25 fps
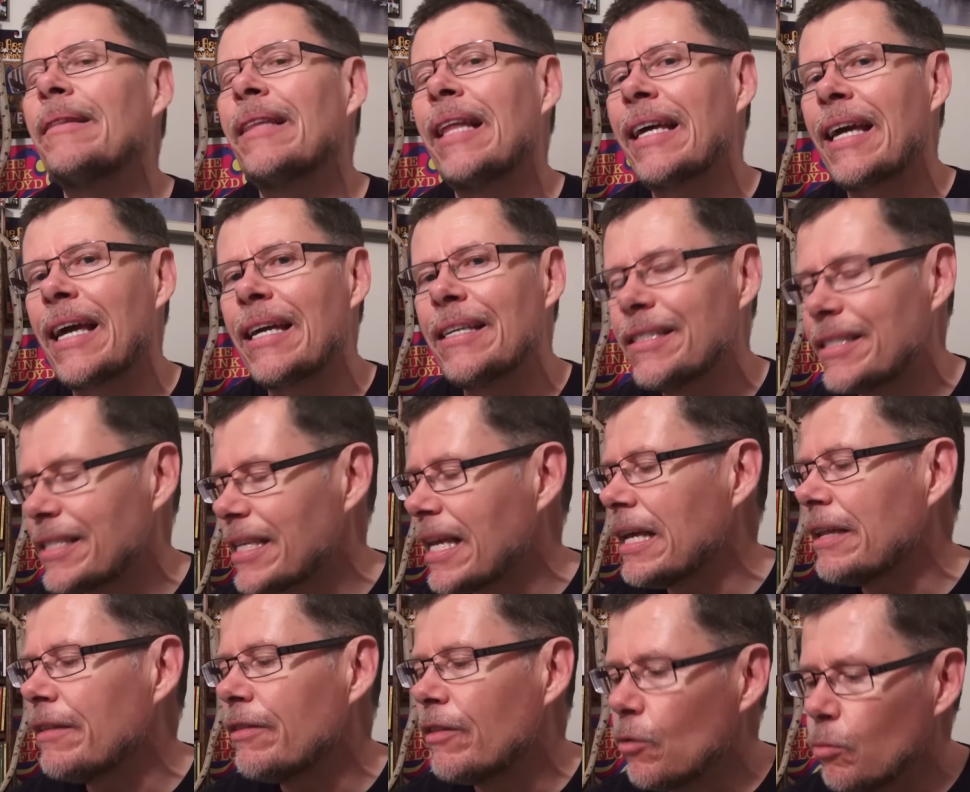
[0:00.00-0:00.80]
like I
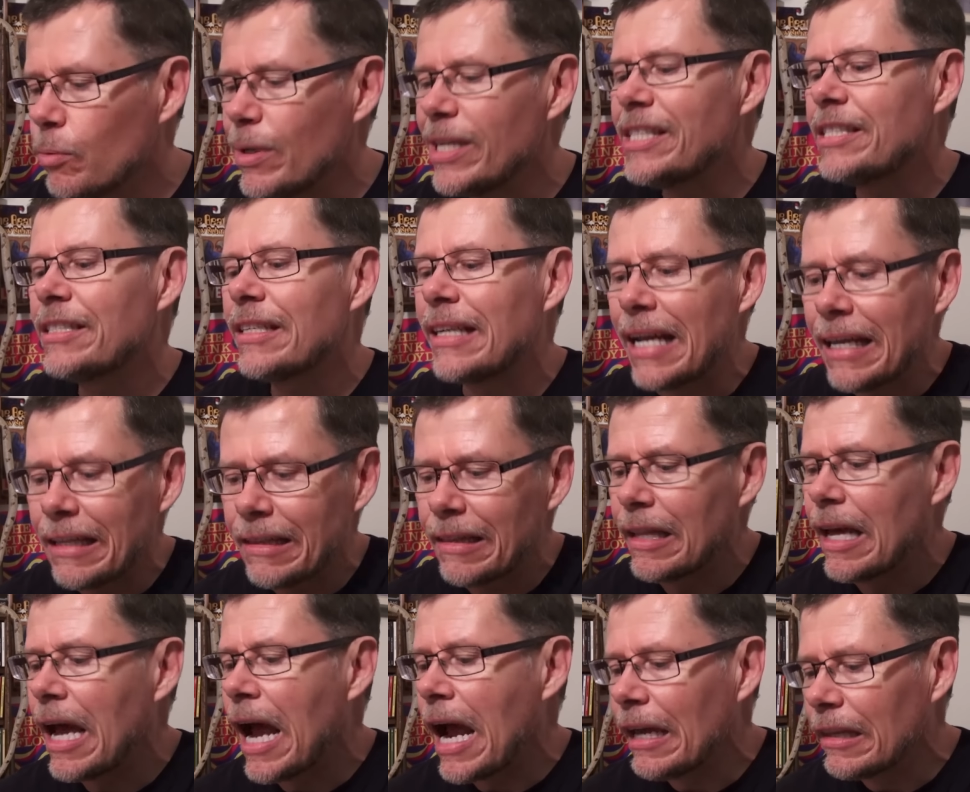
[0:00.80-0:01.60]
said, the reason
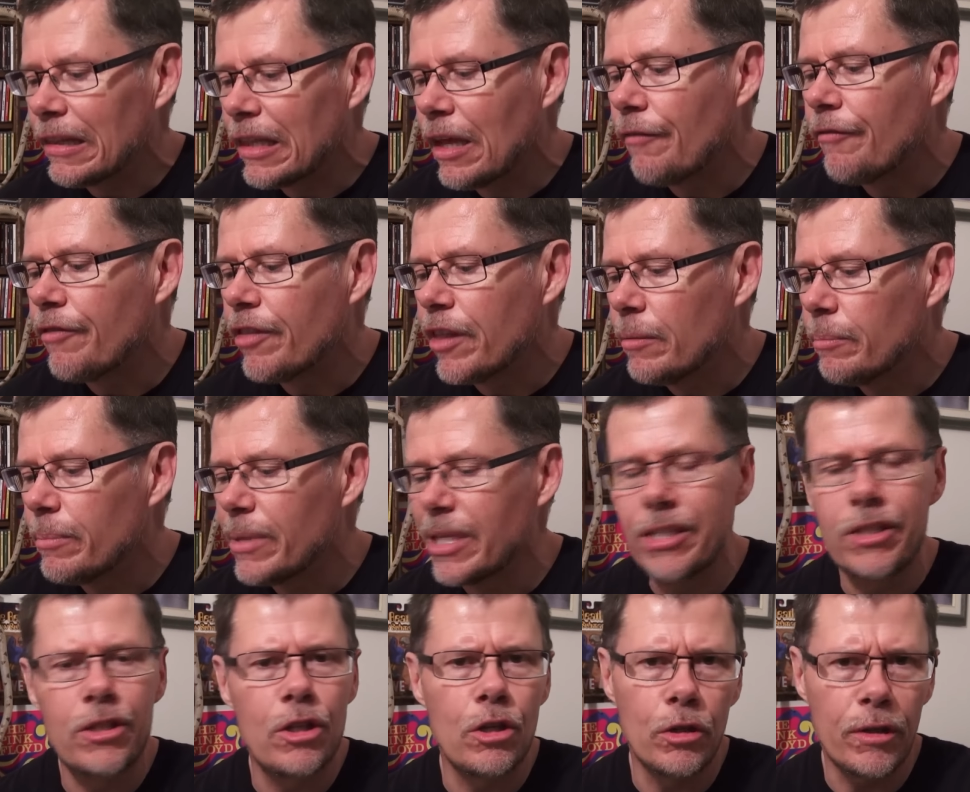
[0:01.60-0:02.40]
I love them
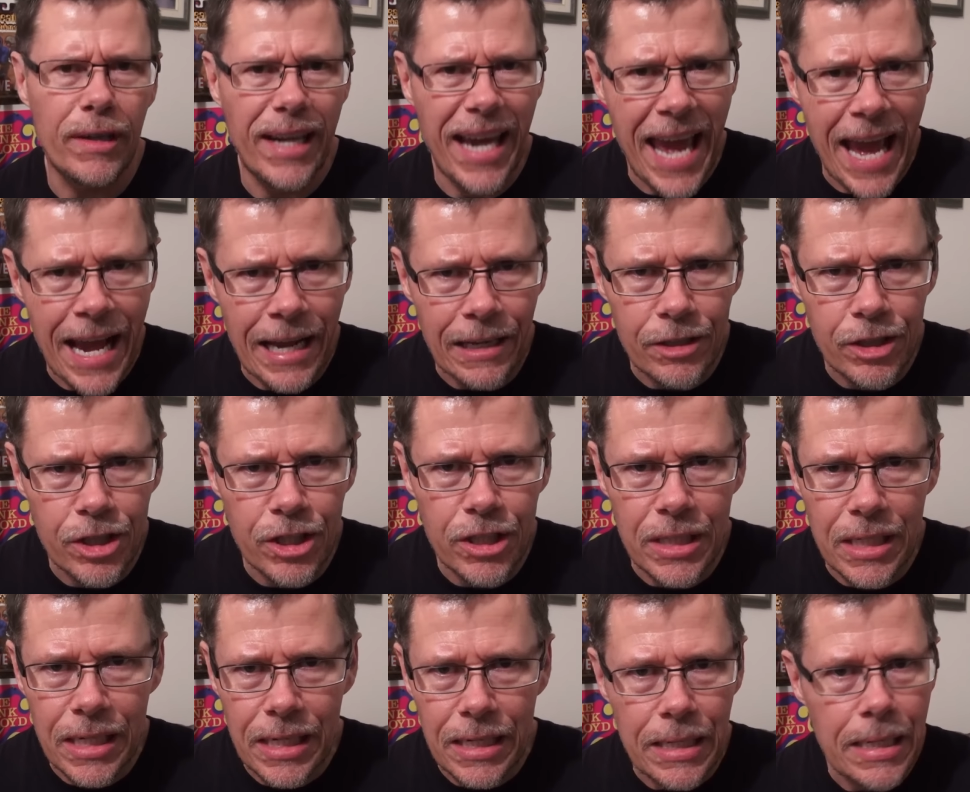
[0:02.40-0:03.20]
is they're
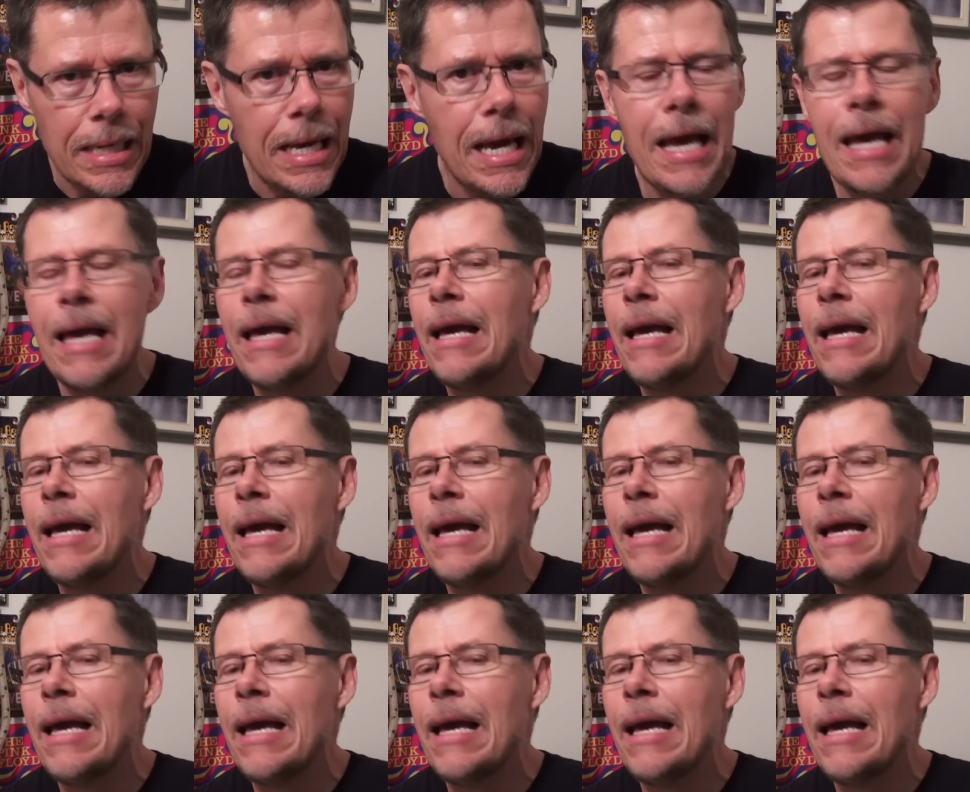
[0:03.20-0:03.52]
catchy.